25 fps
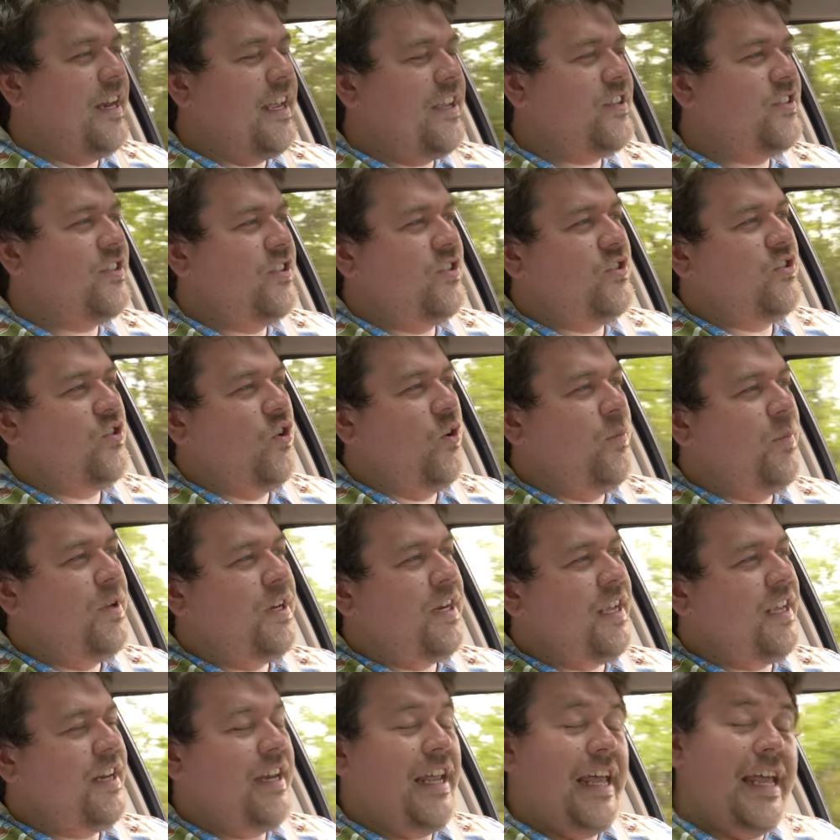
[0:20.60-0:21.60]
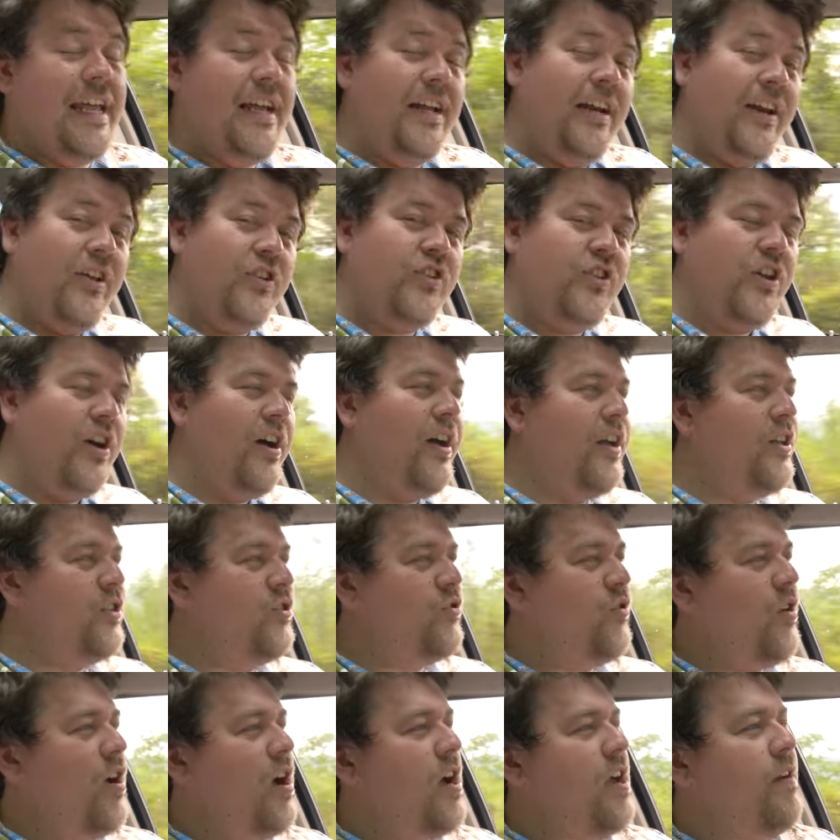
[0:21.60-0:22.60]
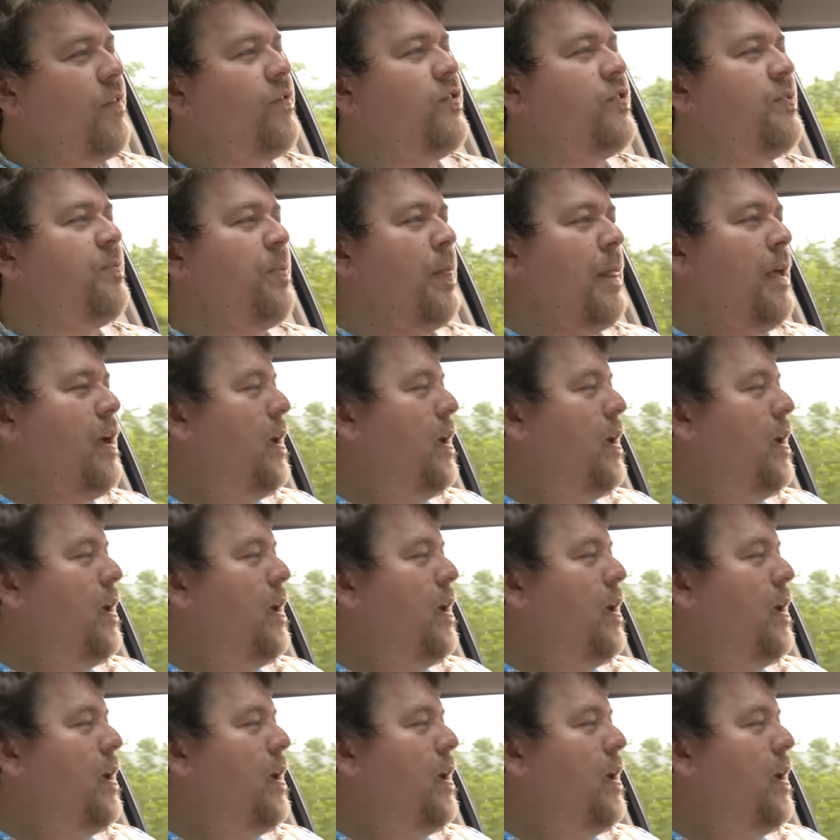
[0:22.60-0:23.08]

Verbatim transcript: next installment in English Guy Drives,